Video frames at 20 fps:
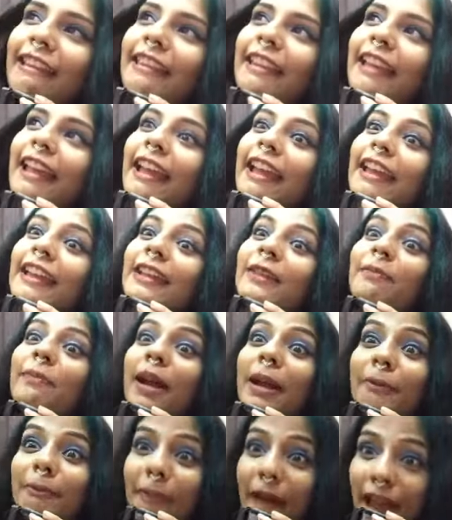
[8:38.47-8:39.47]
then
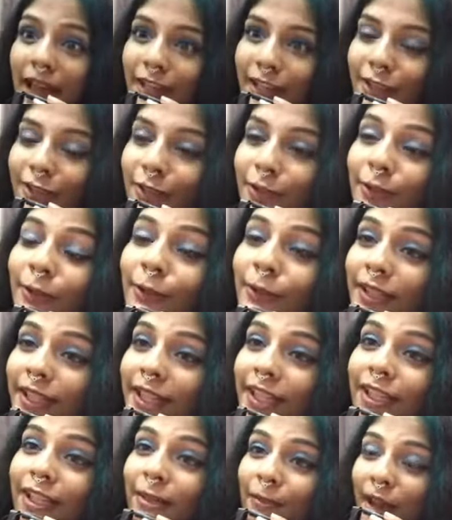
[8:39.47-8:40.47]
my manager,
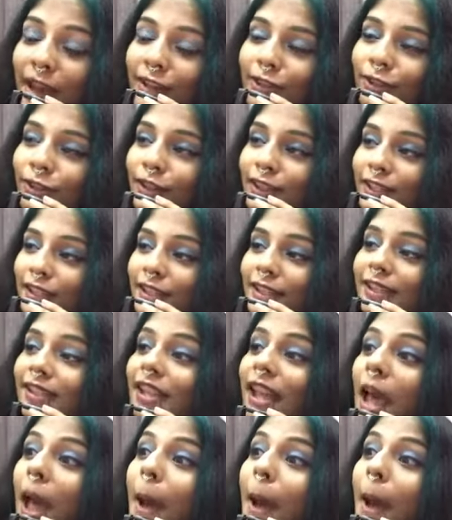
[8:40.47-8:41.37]
okay, imagine this,